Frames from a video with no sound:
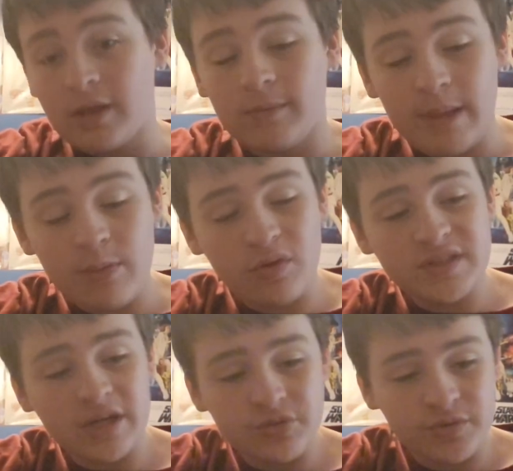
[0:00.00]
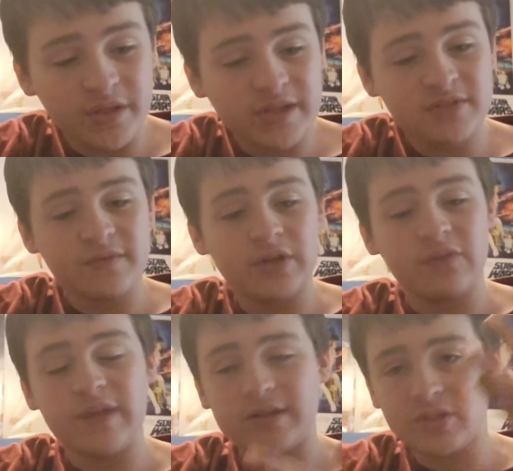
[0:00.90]
Maybe one day I'll do a collection video of
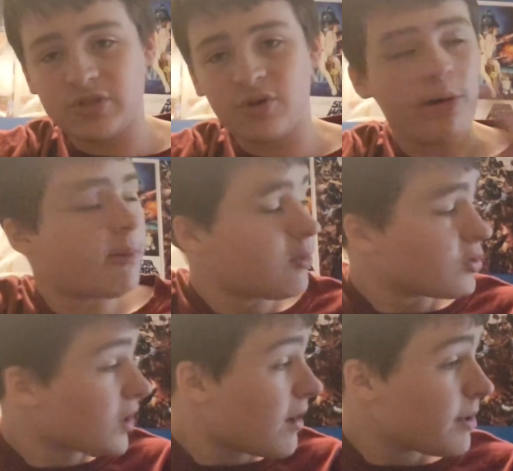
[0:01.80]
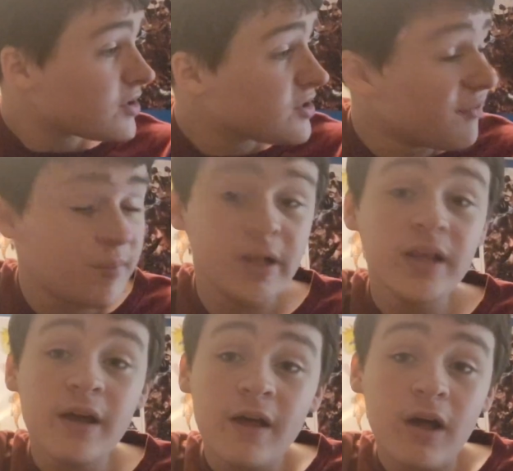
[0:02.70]
that and just show you all my Mortal Kombat stuff. But
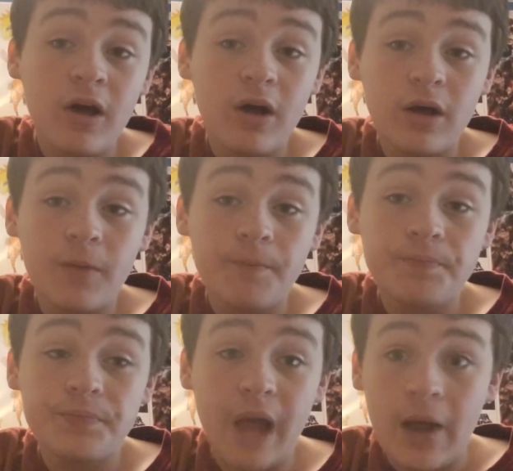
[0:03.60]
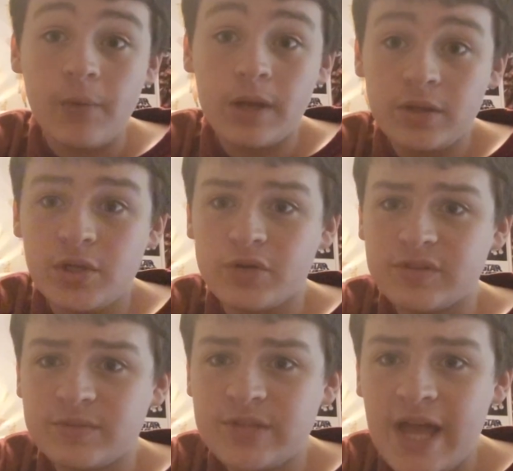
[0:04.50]
I want,
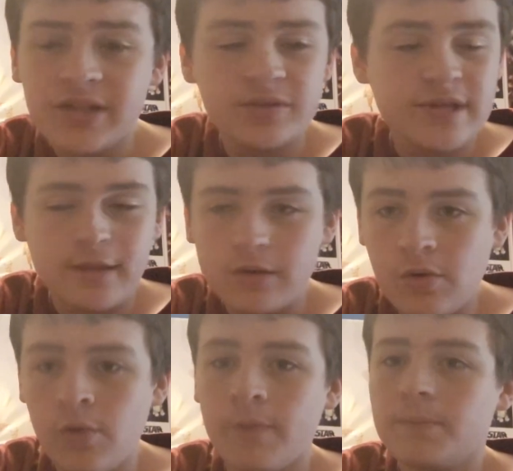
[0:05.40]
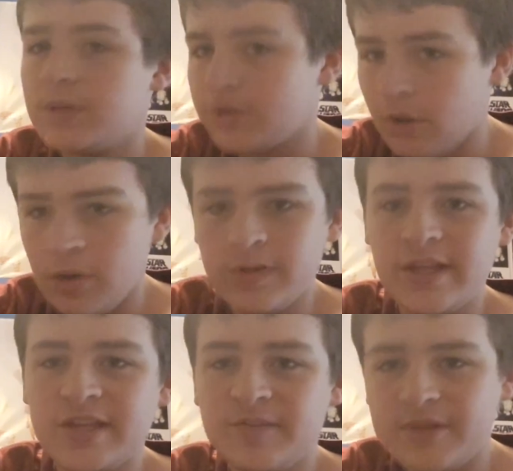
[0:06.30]
some statues. They look cool, but they're all
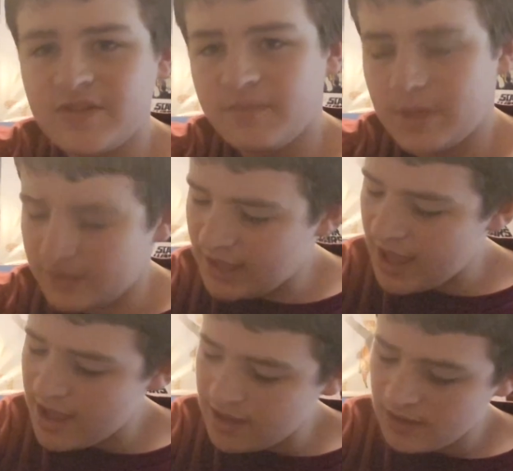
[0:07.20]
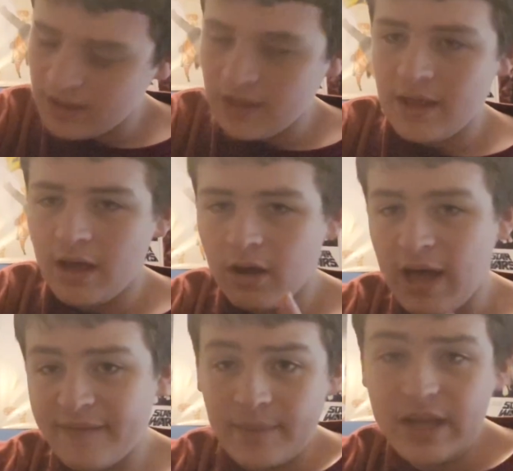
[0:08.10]
really expensive. But they
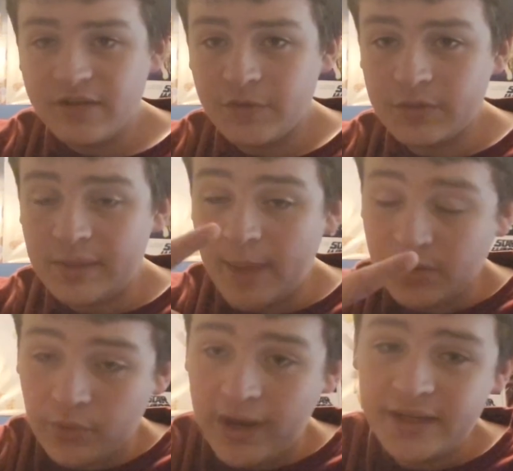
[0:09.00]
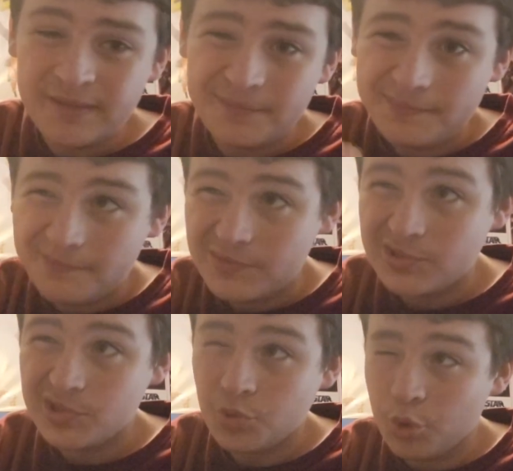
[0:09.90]
have made a few. They made Raiden,
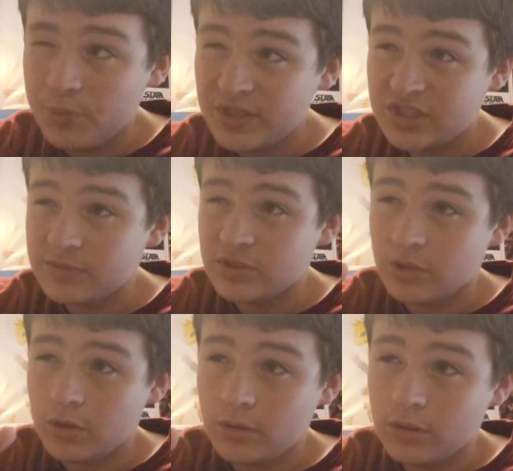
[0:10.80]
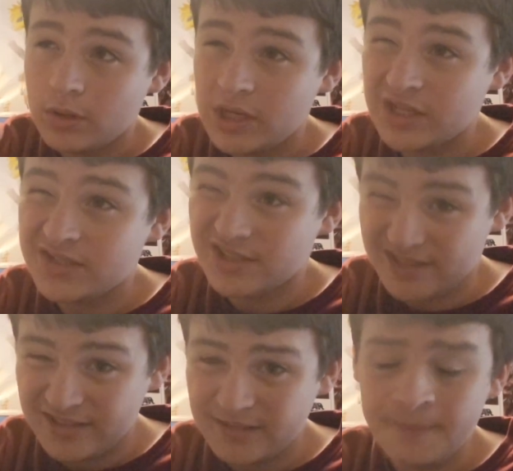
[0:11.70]
Scorpion Sub-Zero, and
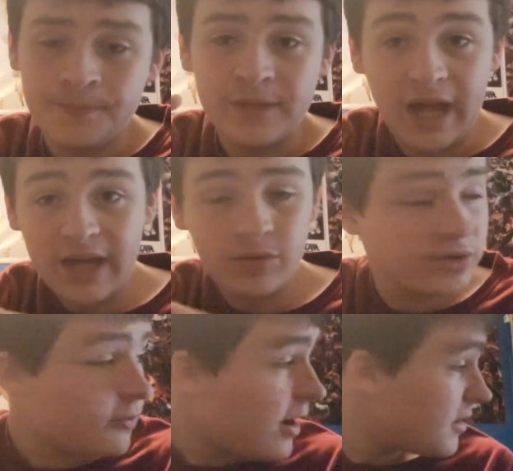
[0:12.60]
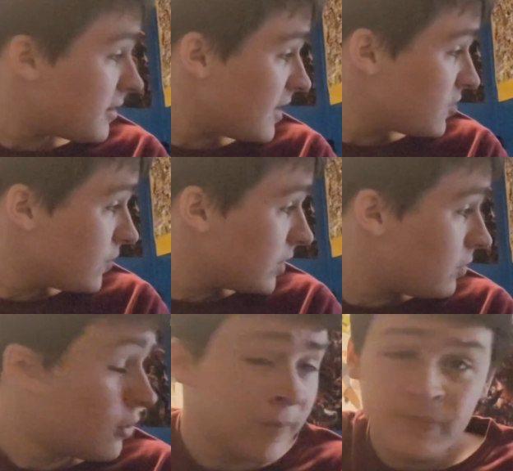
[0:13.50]
Katana. I own the Raiden. It's really
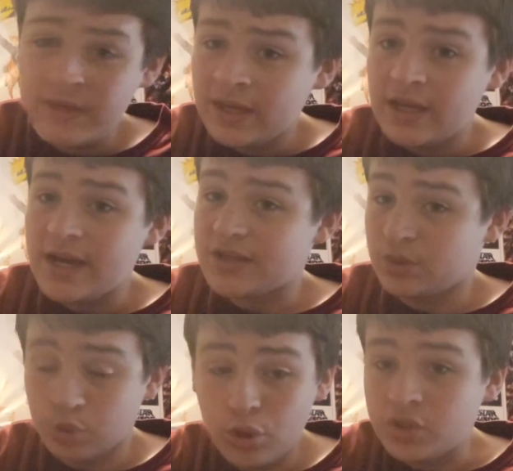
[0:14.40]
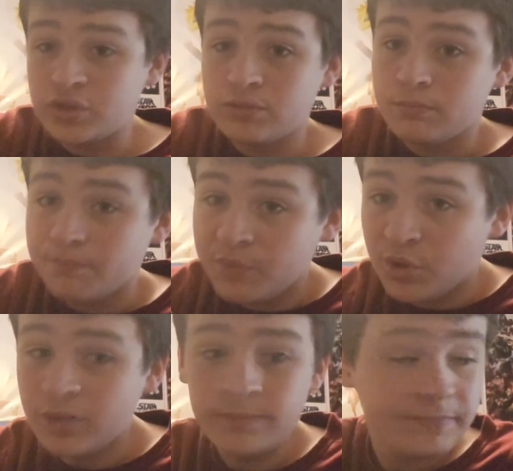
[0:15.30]
cool. It looks
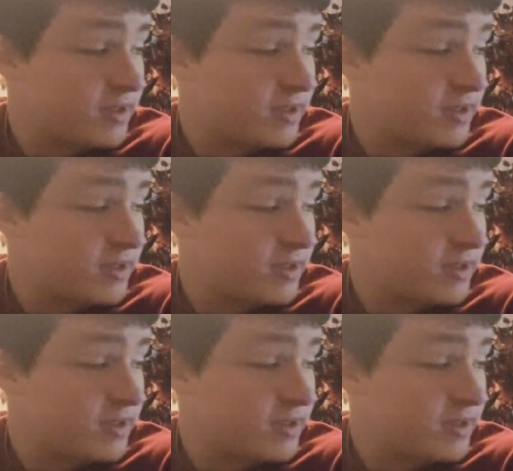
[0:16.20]
good.